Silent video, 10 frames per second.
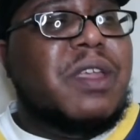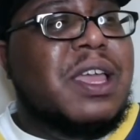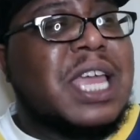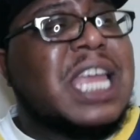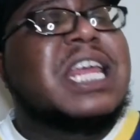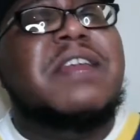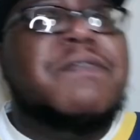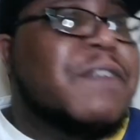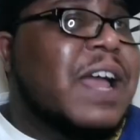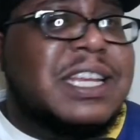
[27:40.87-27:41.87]
He didn't
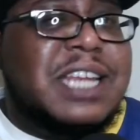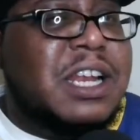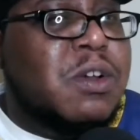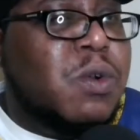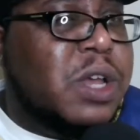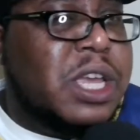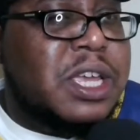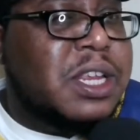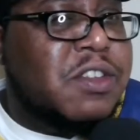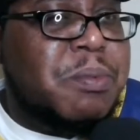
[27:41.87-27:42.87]
fight De La Hoya
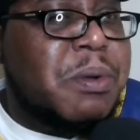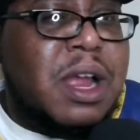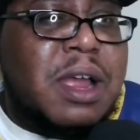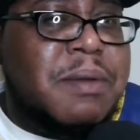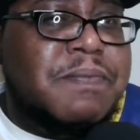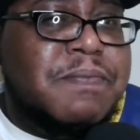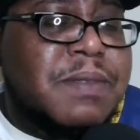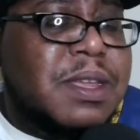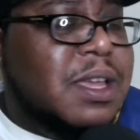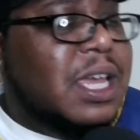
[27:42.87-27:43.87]
in his prime.
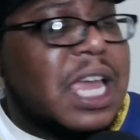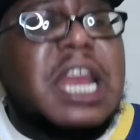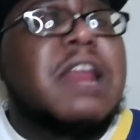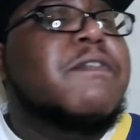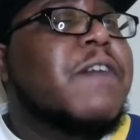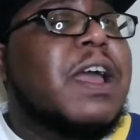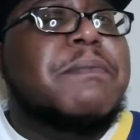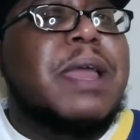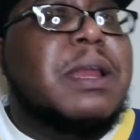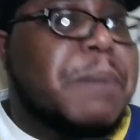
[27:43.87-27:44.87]
He didn't fight
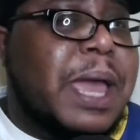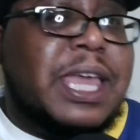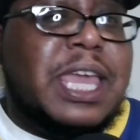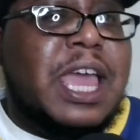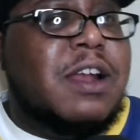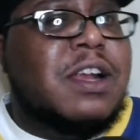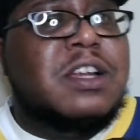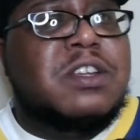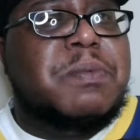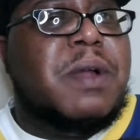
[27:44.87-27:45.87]
Manny Pacquiao in
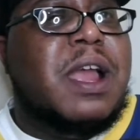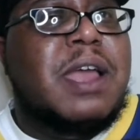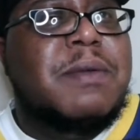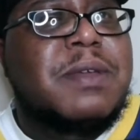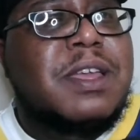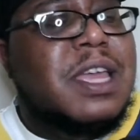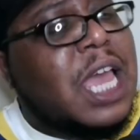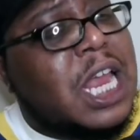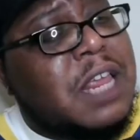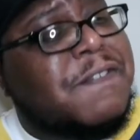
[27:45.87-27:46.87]
his prime.
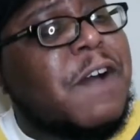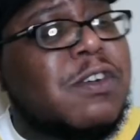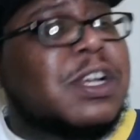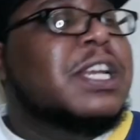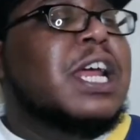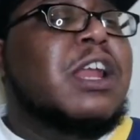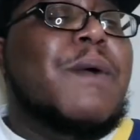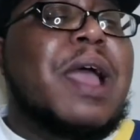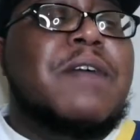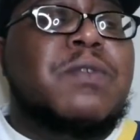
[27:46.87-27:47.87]
And he fought
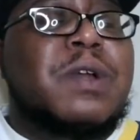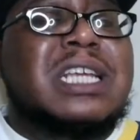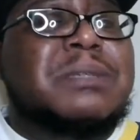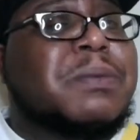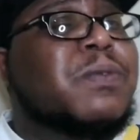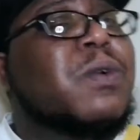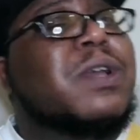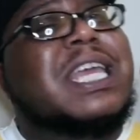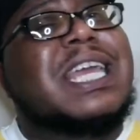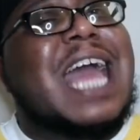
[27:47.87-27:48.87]
Canelo Alvarez before
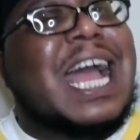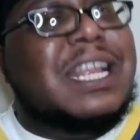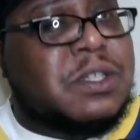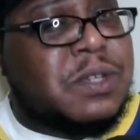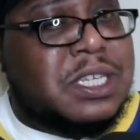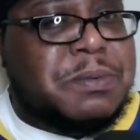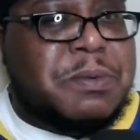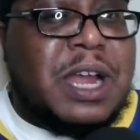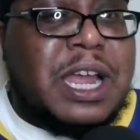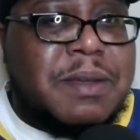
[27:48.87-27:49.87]
he got to his
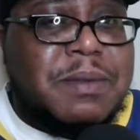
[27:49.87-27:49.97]
prime.